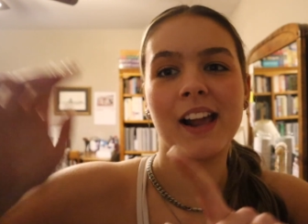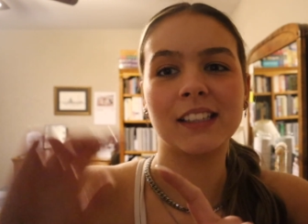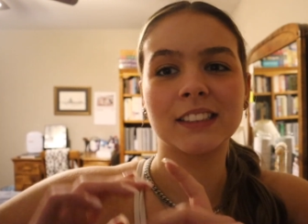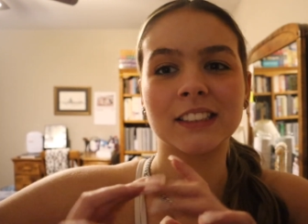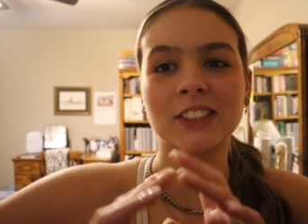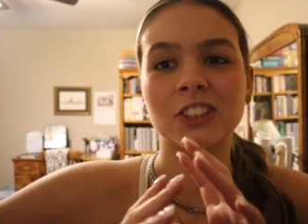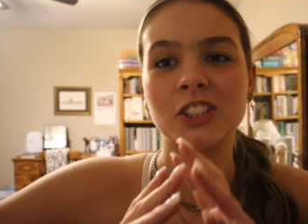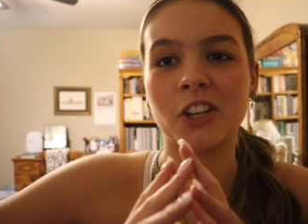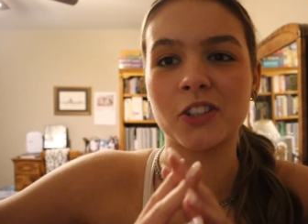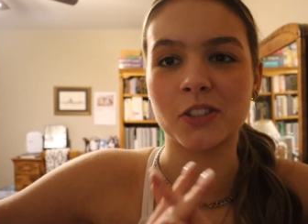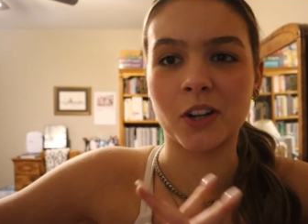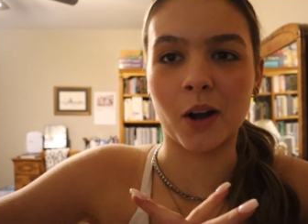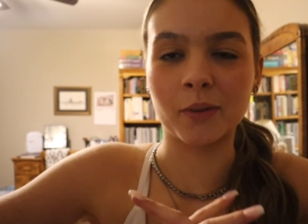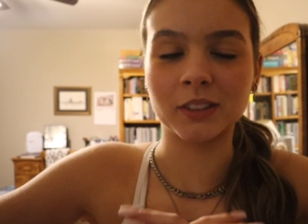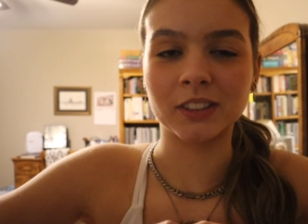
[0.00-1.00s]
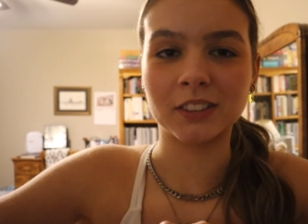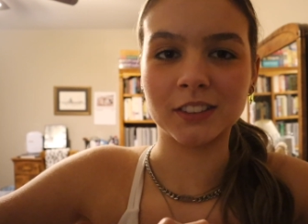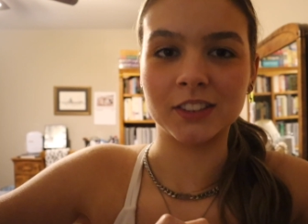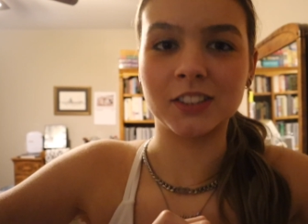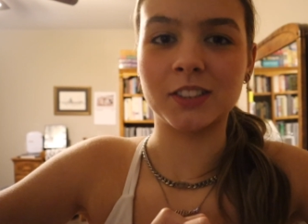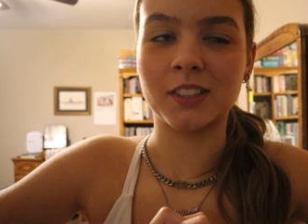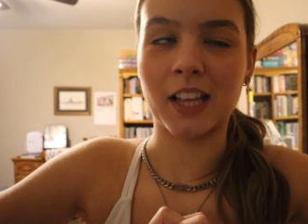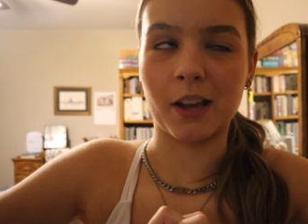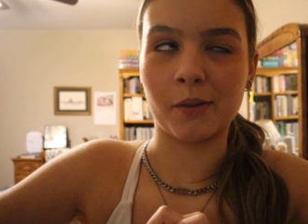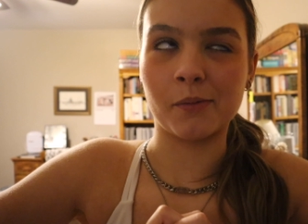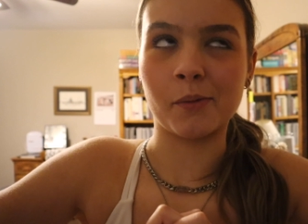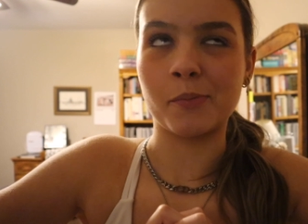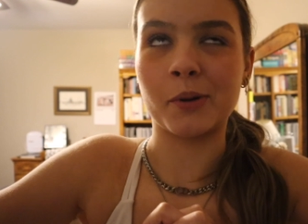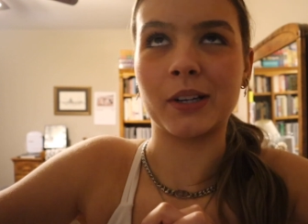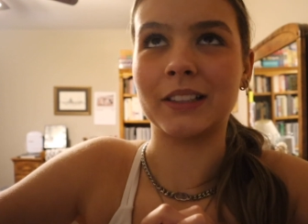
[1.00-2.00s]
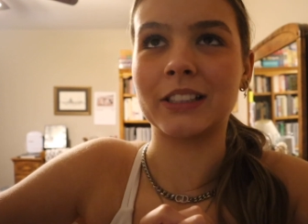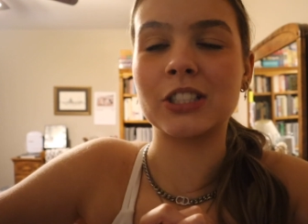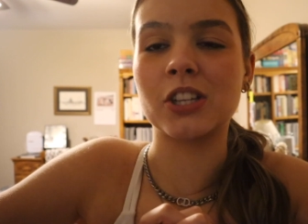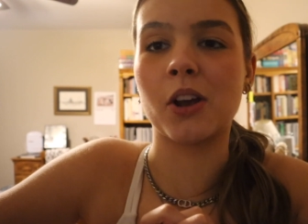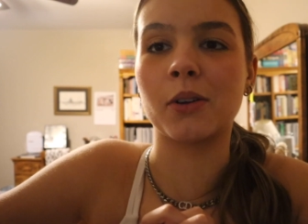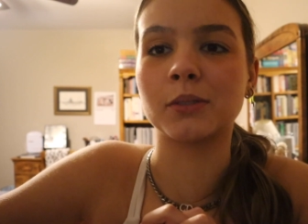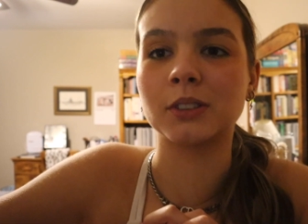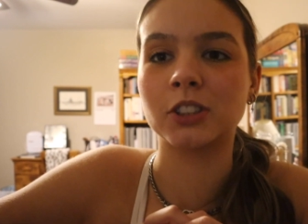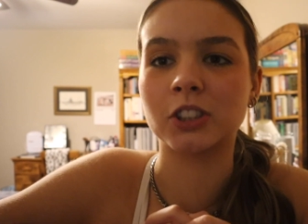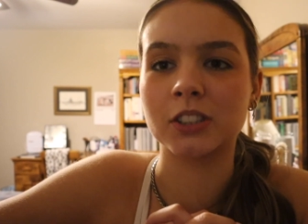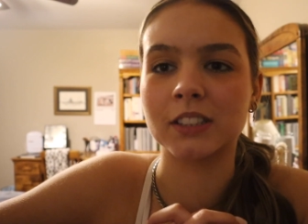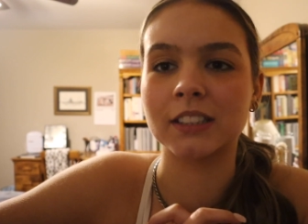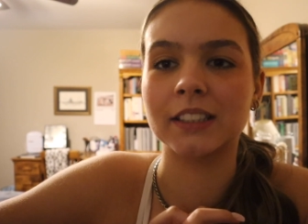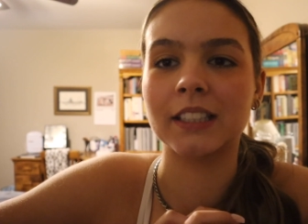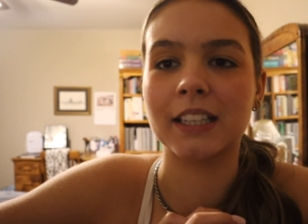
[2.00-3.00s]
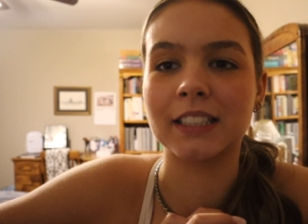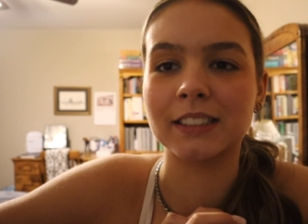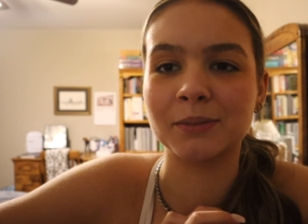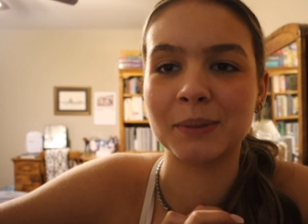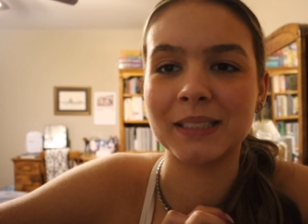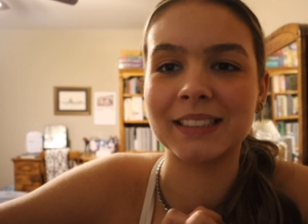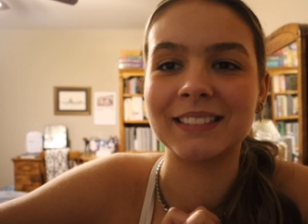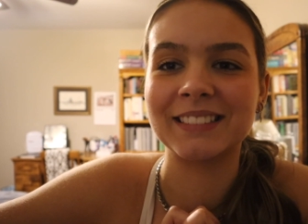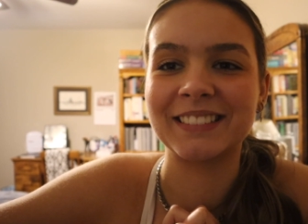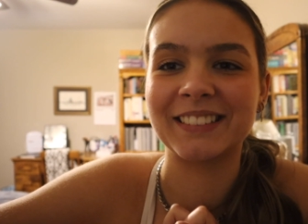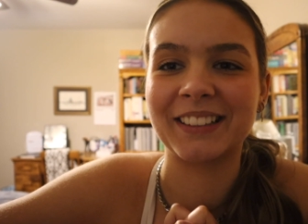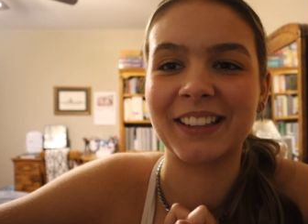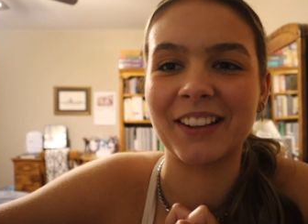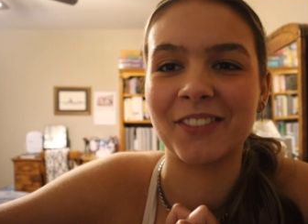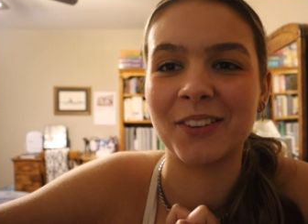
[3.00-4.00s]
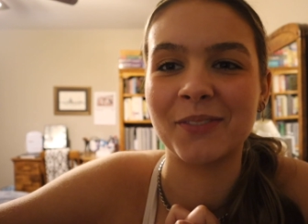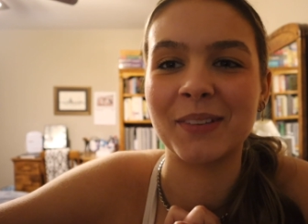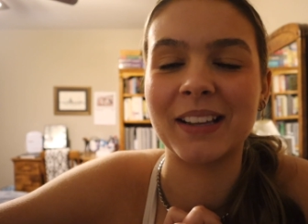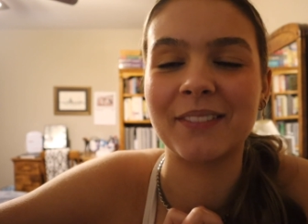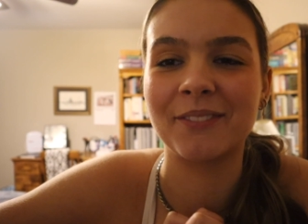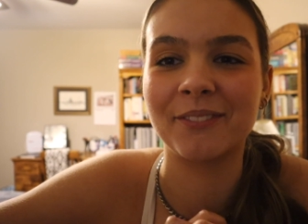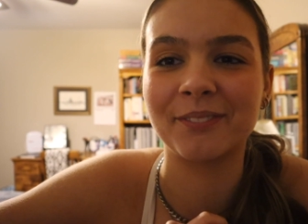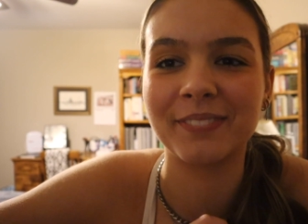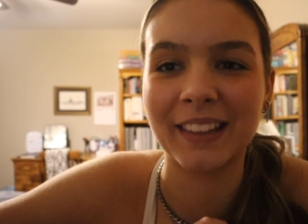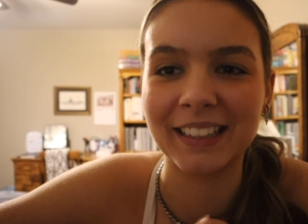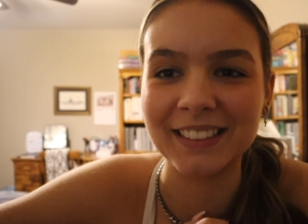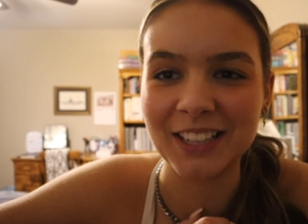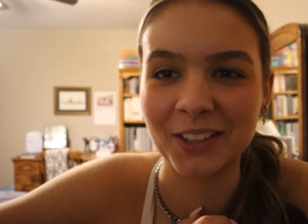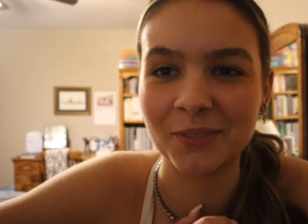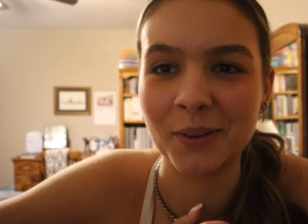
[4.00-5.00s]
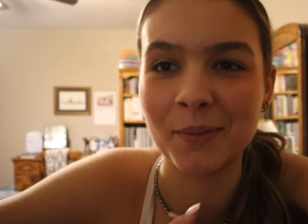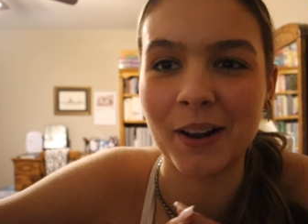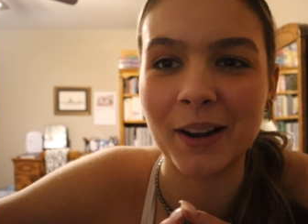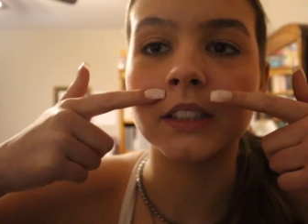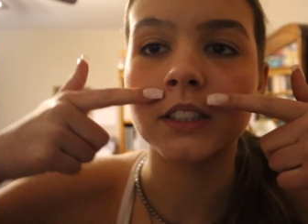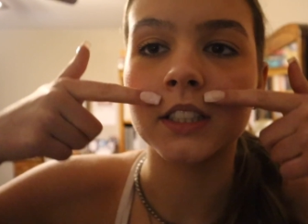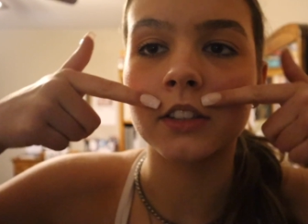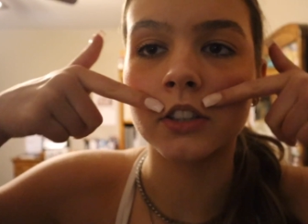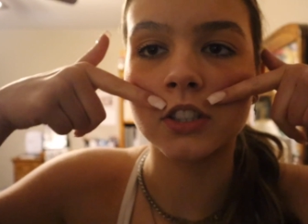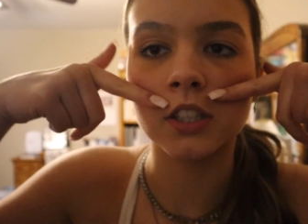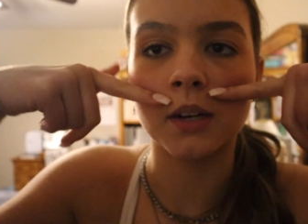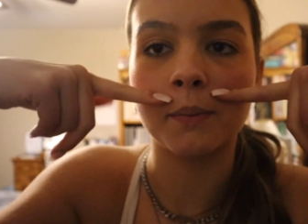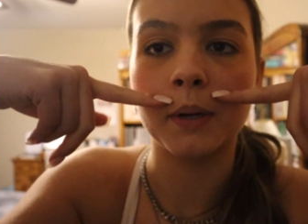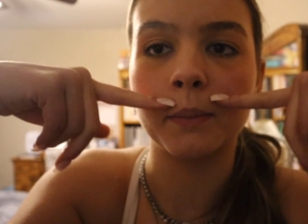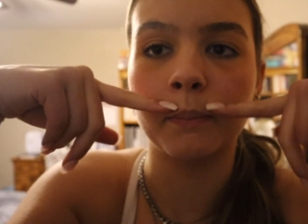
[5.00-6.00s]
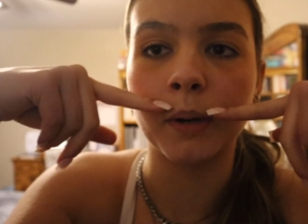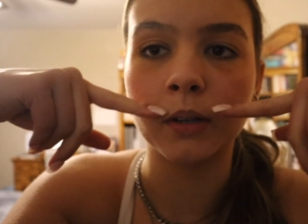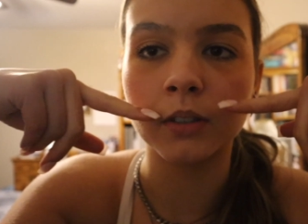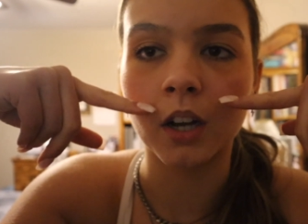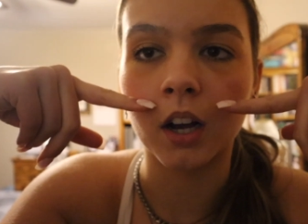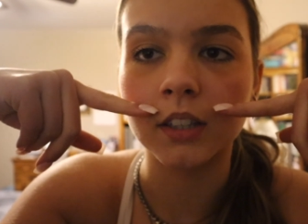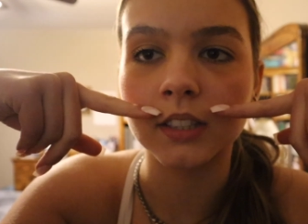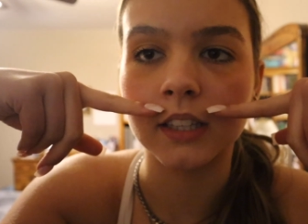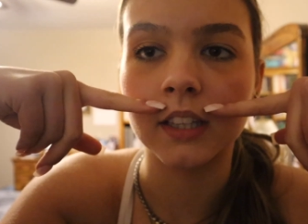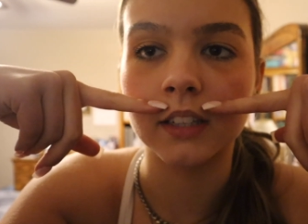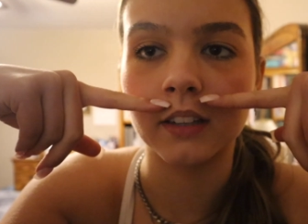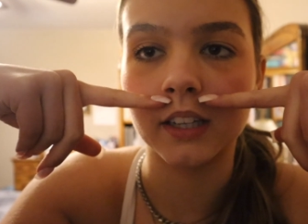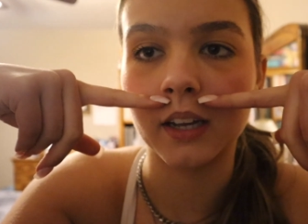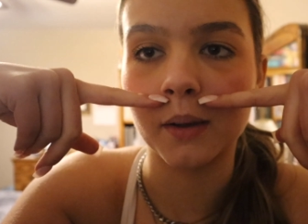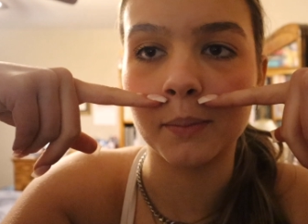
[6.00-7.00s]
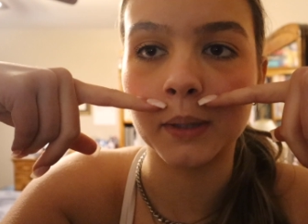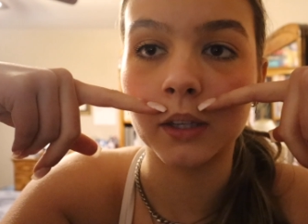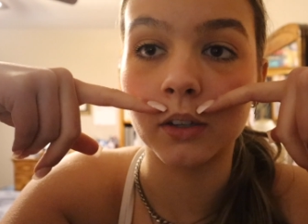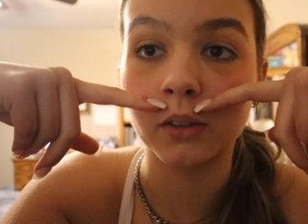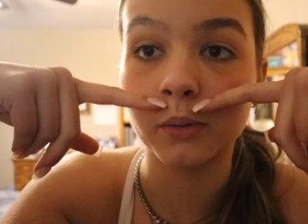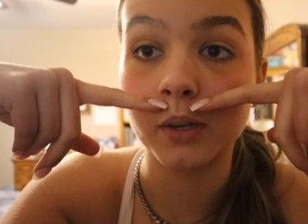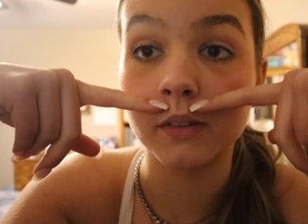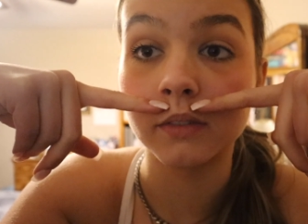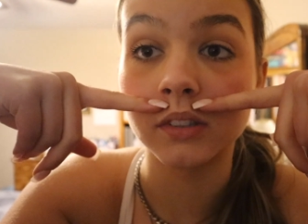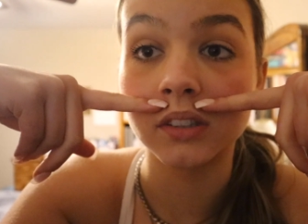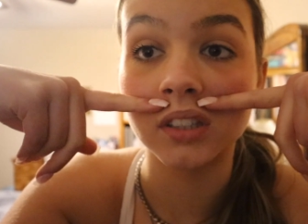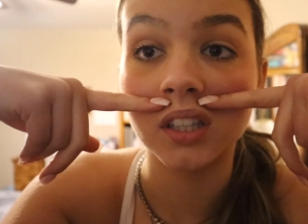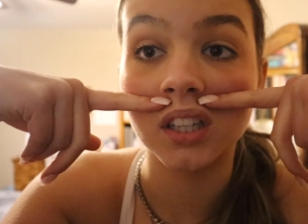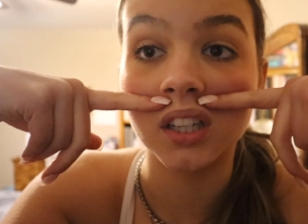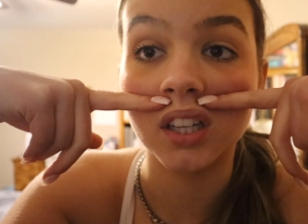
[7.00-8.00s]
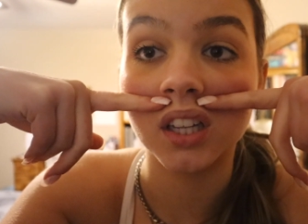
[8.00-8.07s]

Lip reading: because she also got one at one point. So she has been giving me, like telling me about it. Basically, they're just gonna put Botox, I think, like up here or whatever.